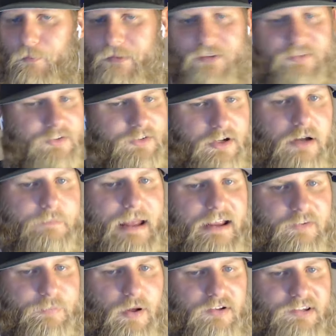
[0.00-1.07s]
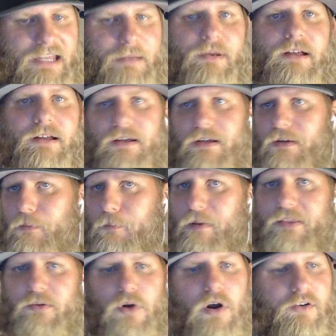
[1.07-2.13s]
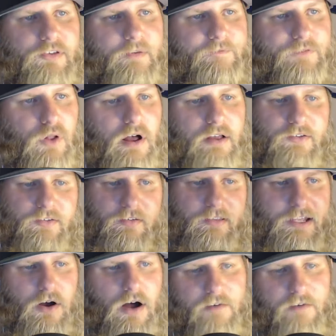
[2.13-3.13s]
this is a good baseball team, but there are some flaws. The